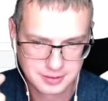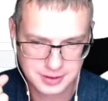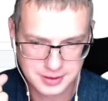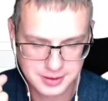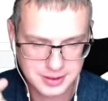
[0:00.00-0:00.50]

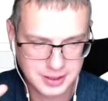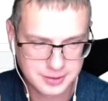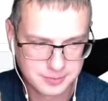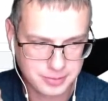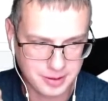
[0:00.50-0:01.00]
as I
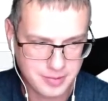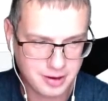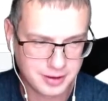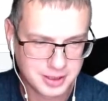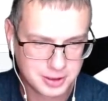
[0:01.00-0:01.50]
said,
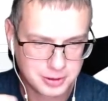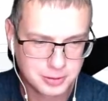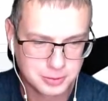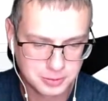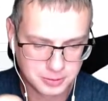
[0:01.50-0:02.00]
primarily
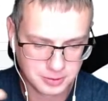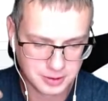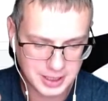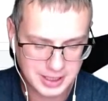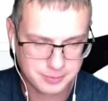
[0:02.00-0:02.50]
to
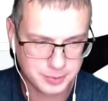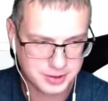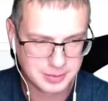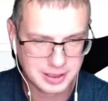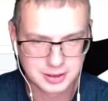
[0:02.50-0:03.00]
have
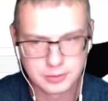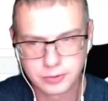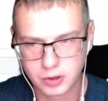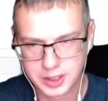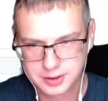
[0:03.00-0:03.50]
possibility
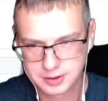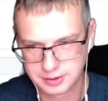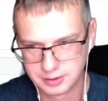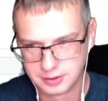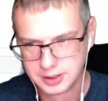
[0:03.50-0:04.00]
for us
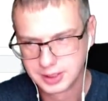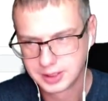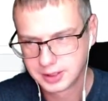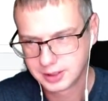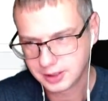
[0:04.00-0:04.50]
to
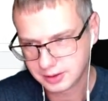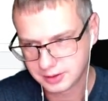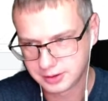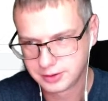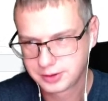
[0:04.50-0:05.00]

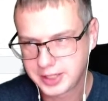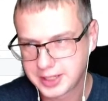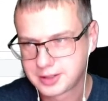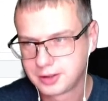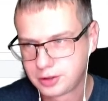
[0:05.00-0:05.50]

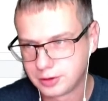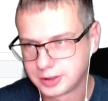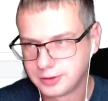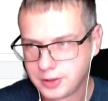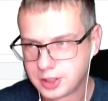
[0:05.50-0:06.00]
test
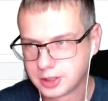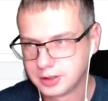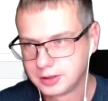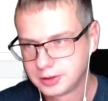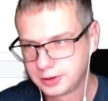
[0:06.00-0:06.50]
certain
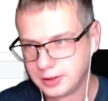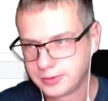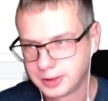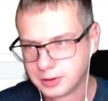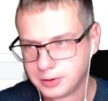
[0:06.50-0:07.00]
feature. So
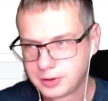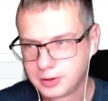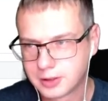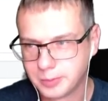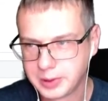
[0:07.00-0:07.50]
if I go
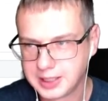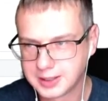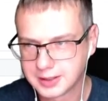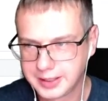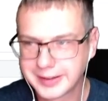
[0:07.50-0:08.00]
to
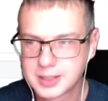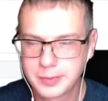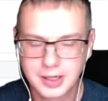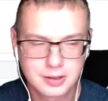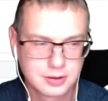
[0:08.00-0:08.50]
complete, I
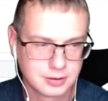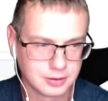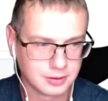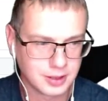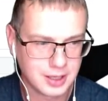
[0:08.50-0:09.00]
expect
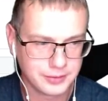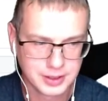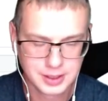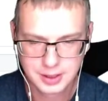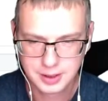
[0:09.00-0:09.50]
to have
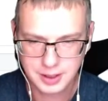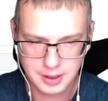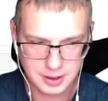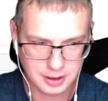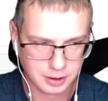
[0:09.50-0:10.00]

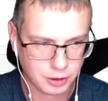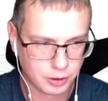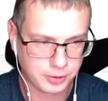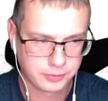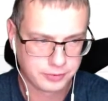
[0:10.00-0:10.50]
a
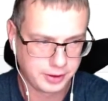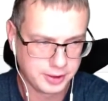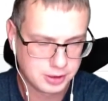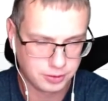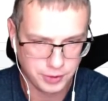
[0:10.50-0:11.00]
lot of
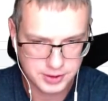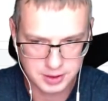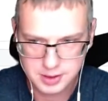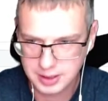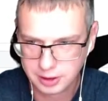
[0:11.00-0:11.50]

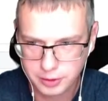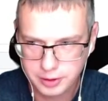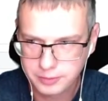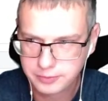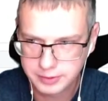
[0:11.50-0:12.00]
resources, a lot
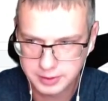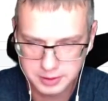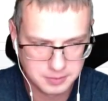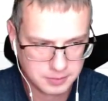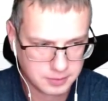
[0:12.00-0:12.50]
of
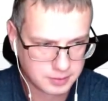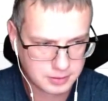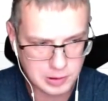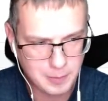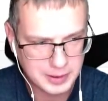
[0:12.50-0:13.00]

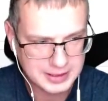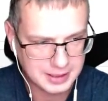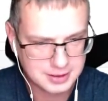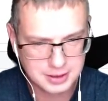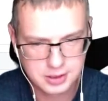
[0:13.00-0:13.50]

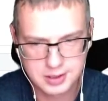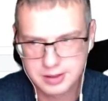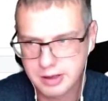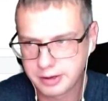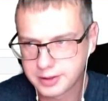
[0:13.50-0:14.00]
complicated
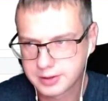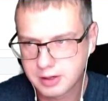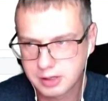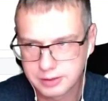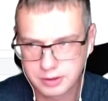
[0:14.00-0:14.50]
scenarios
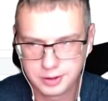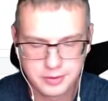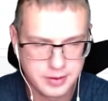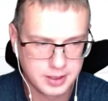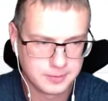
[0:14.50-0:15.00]
covered
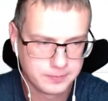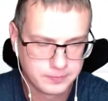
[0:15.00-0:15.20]
there.